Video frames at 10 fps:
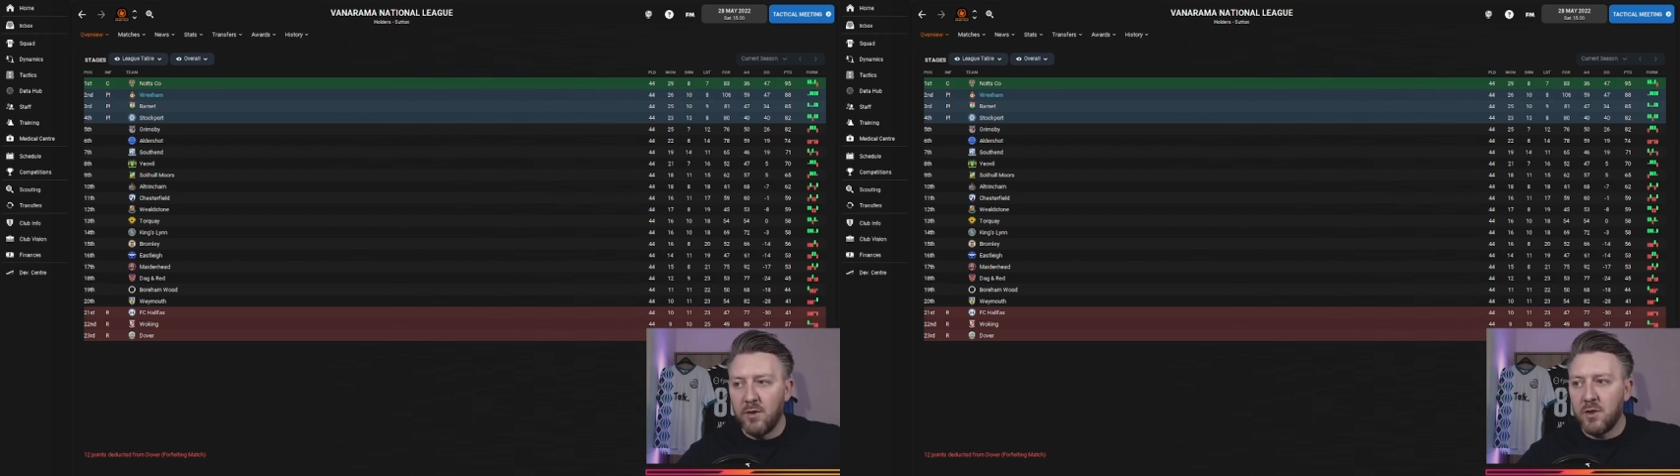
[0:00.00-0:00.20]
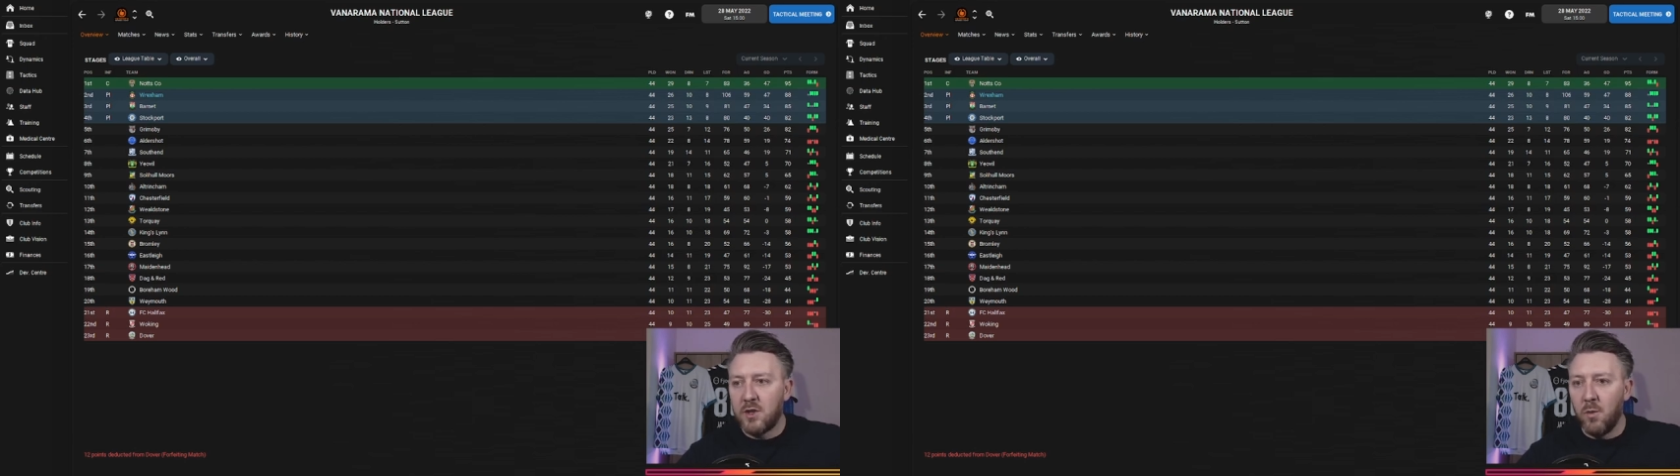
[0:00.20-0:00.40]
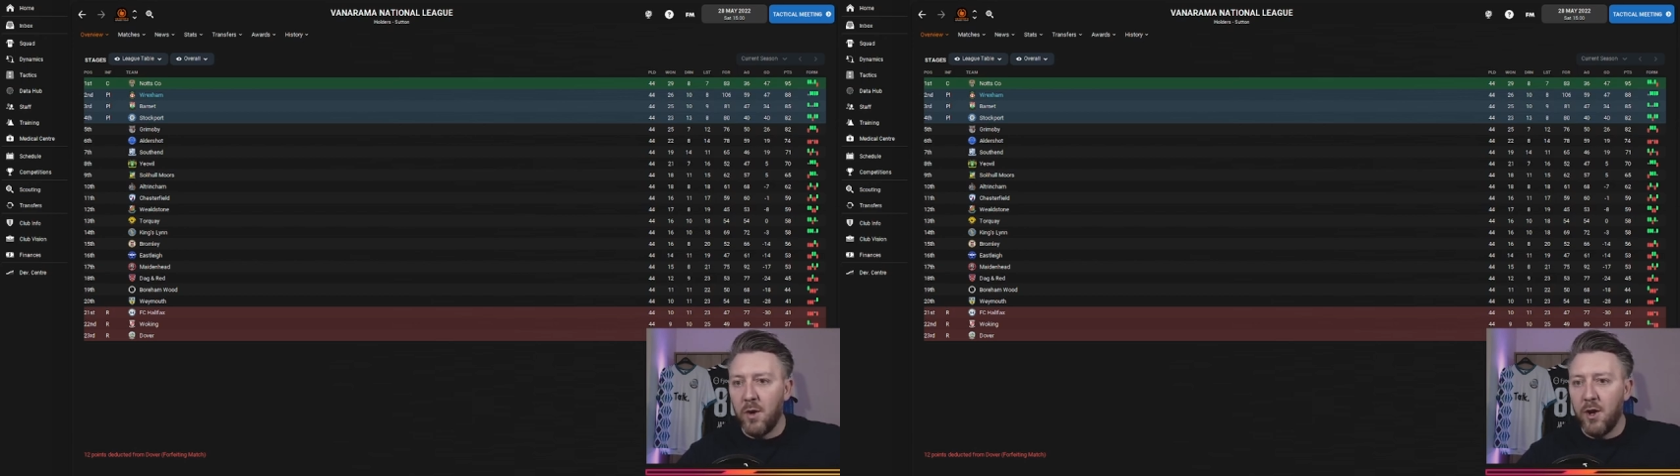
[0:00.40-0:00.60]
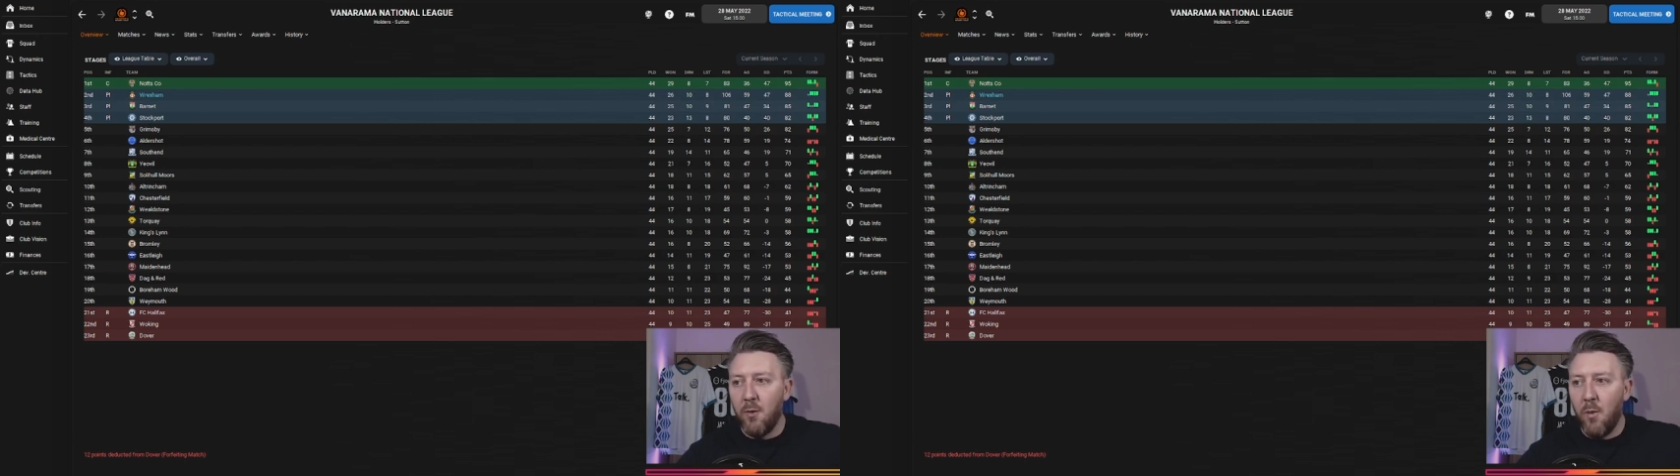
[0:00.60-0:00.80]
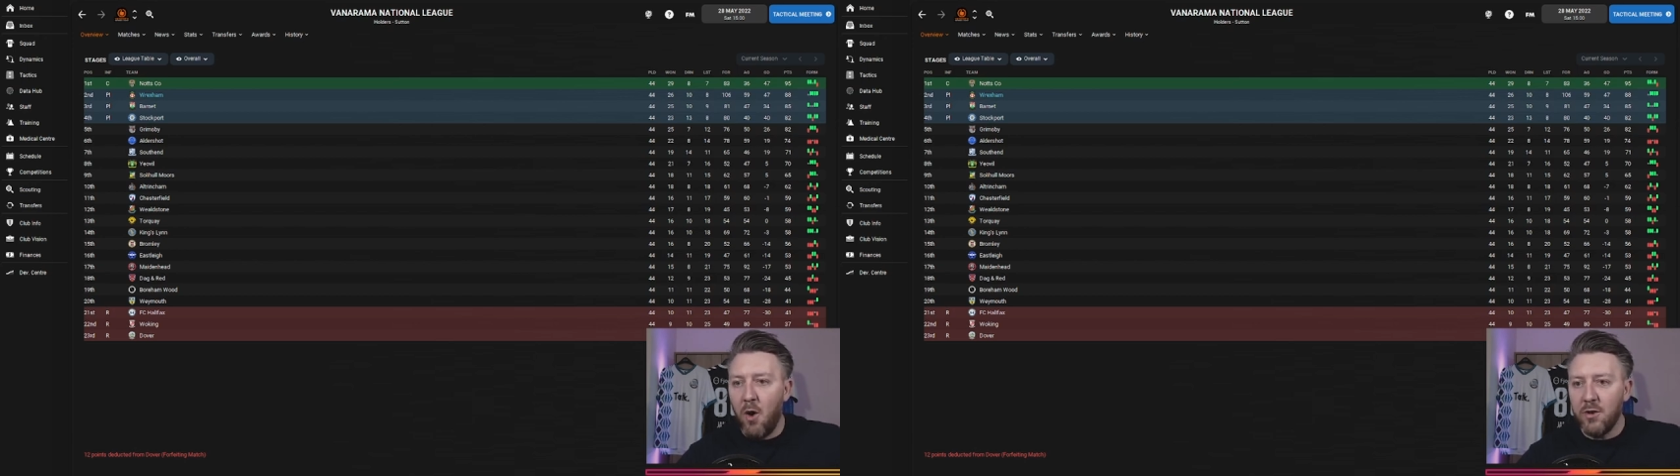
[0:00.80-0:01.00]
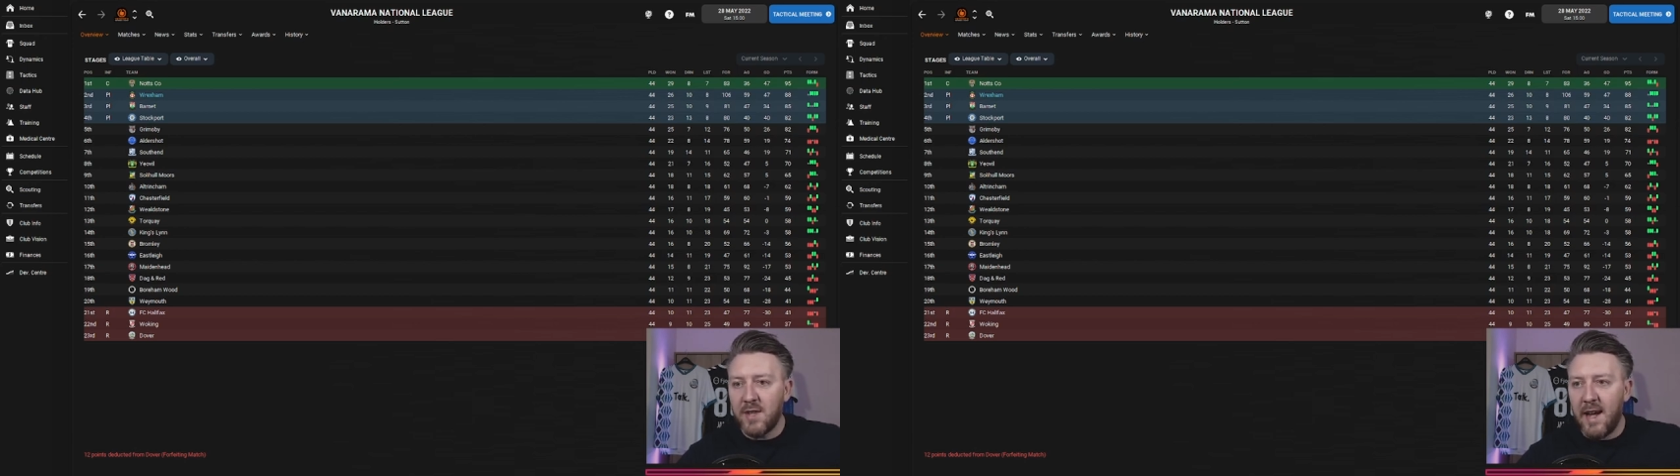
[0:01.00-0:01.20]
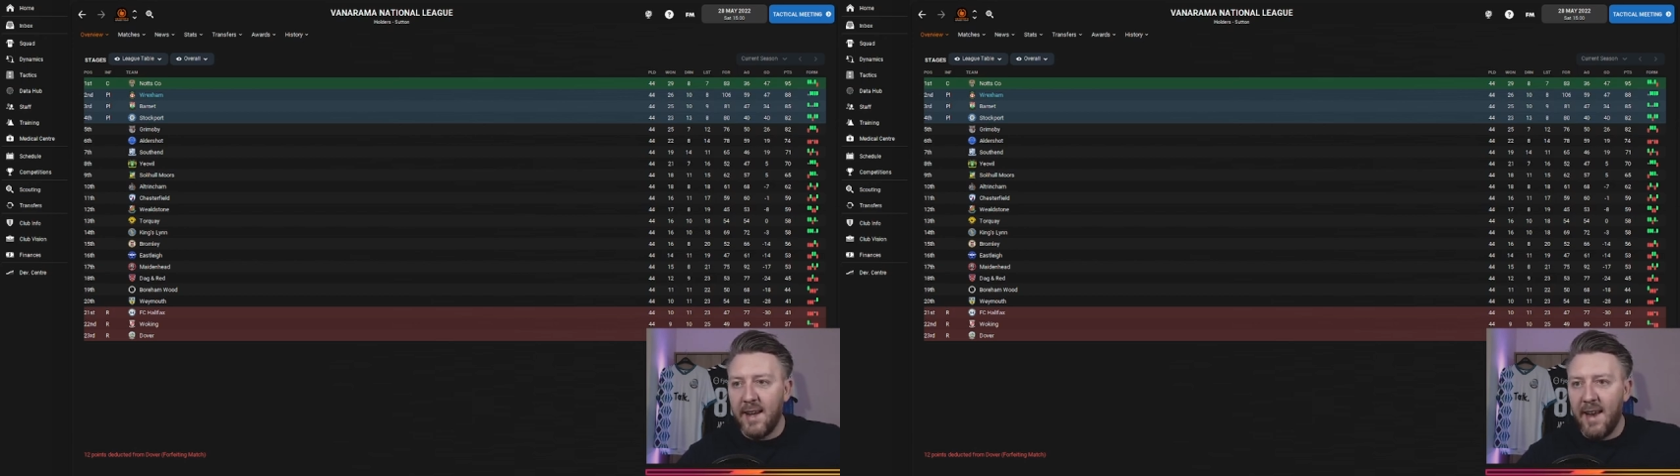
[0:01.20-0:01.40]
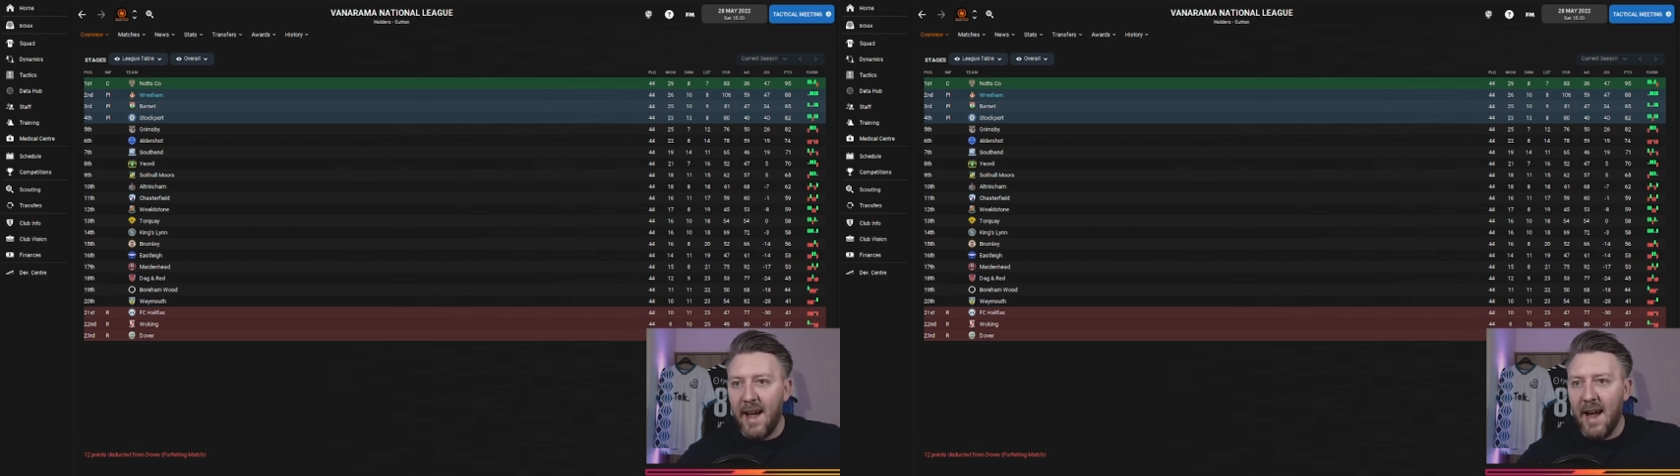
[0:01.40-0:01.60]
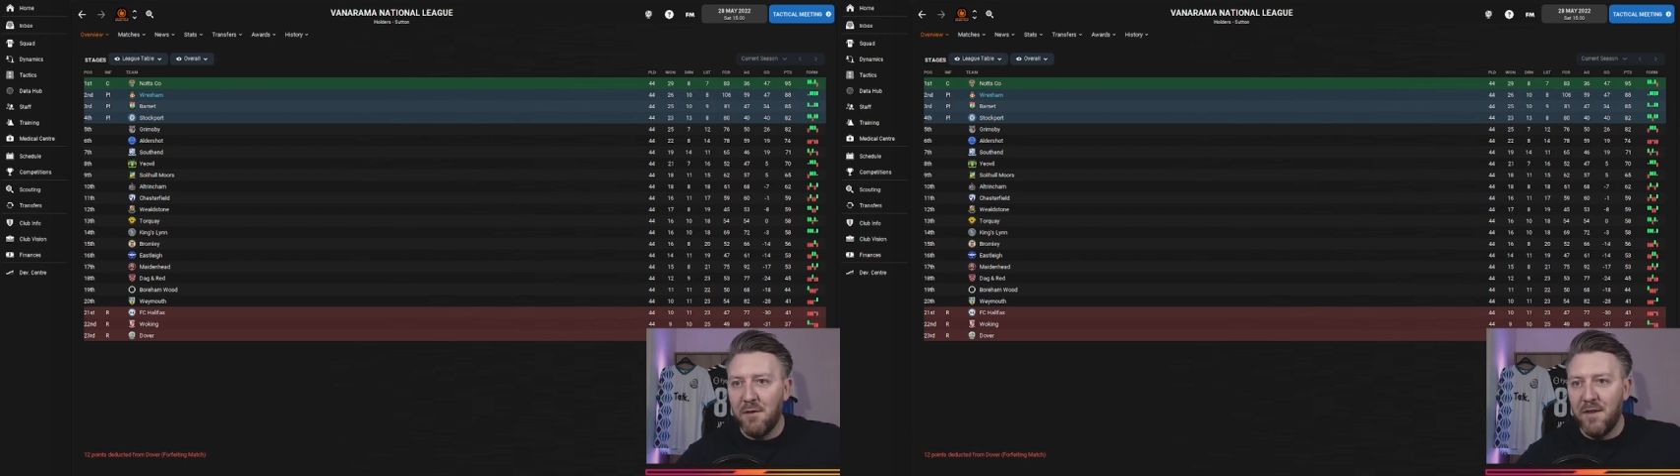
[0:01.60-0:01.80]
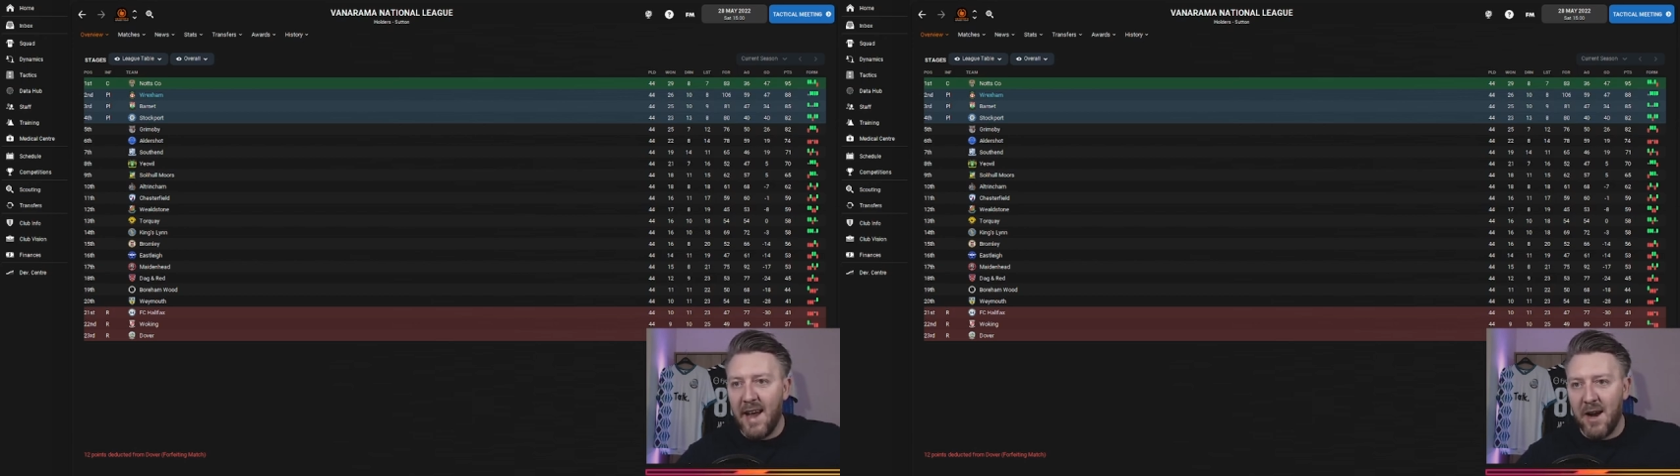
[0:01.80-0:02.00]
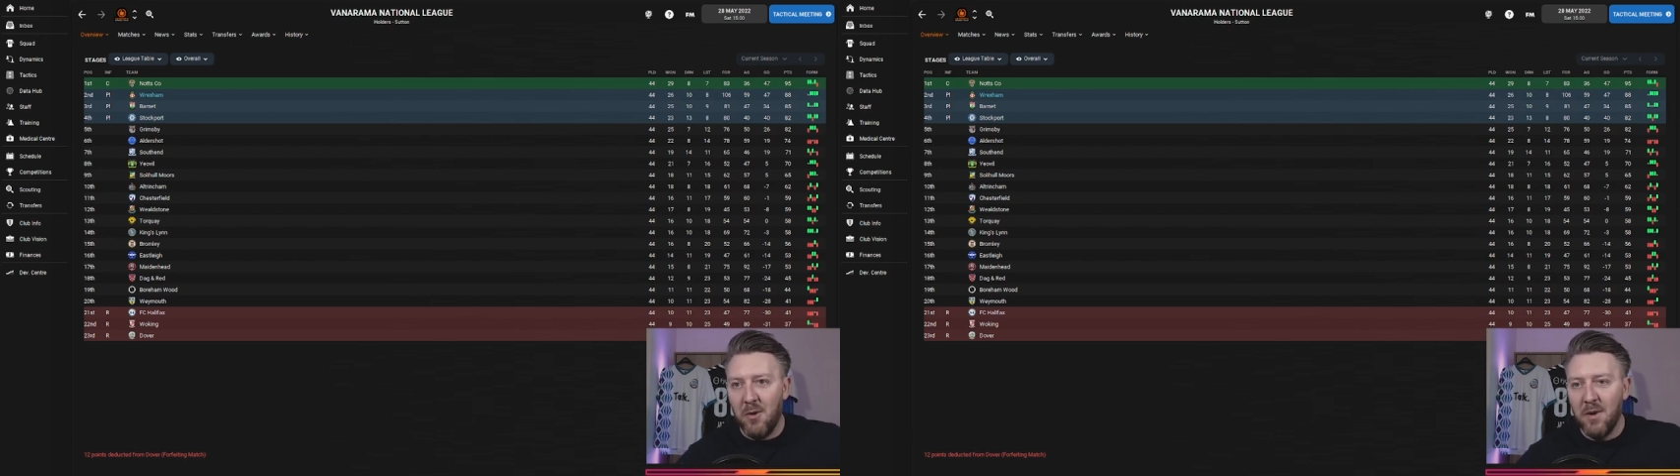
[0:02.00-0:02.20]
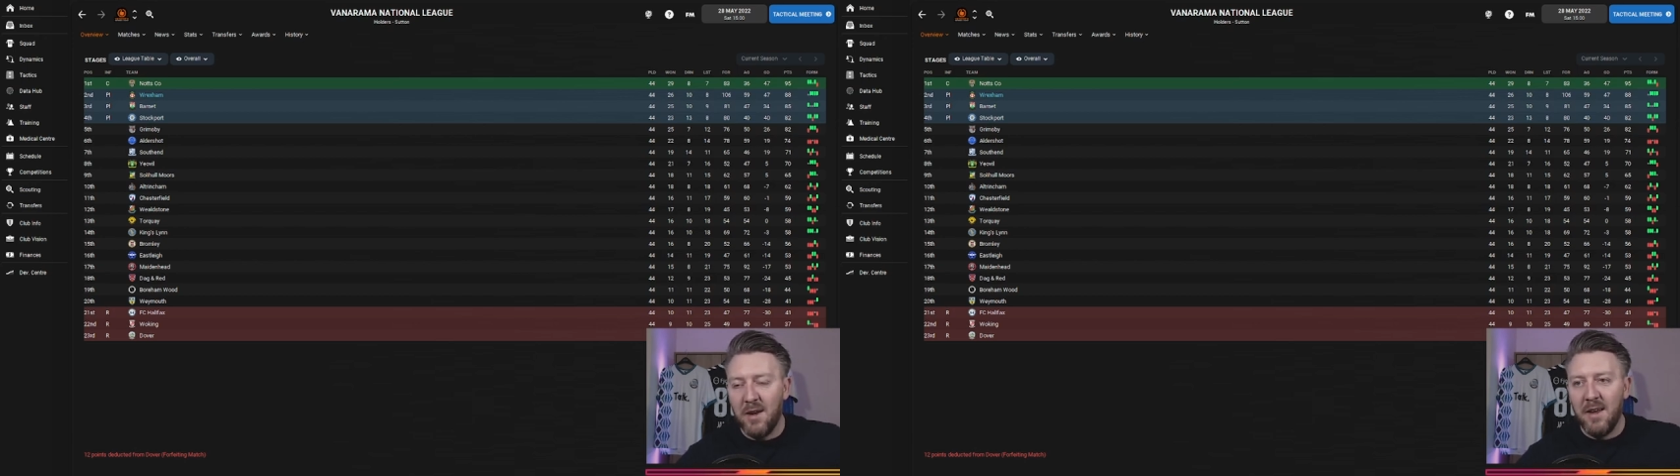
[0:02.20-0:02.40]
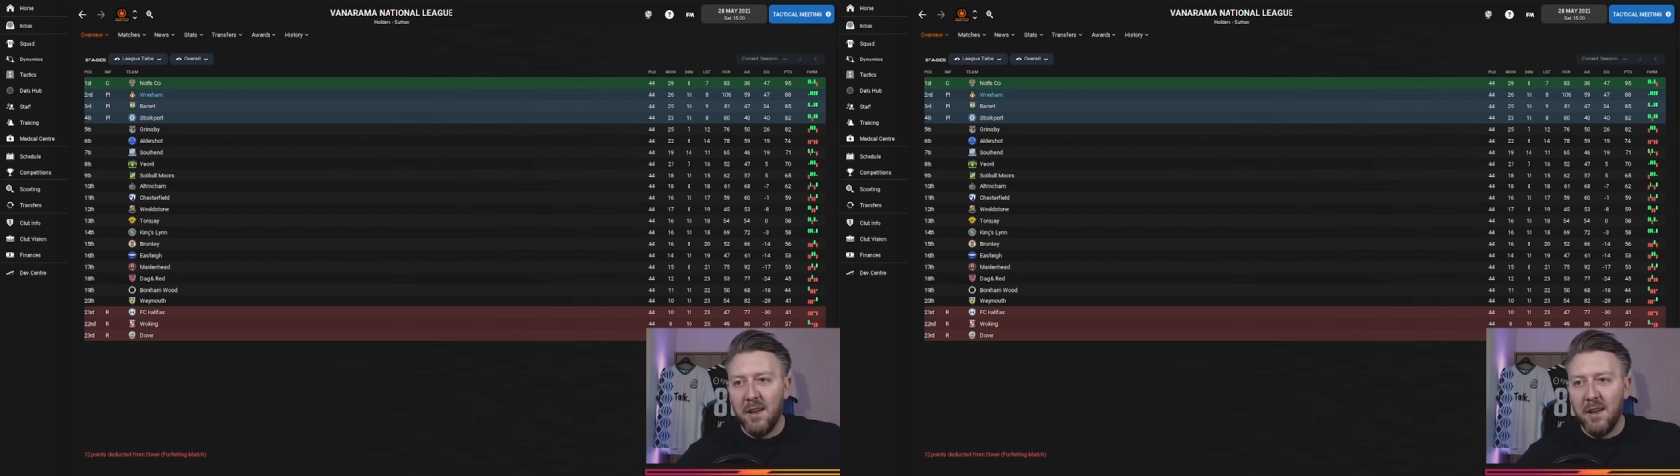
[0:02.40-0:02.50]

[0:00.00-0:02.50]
So we're going to watch that live now,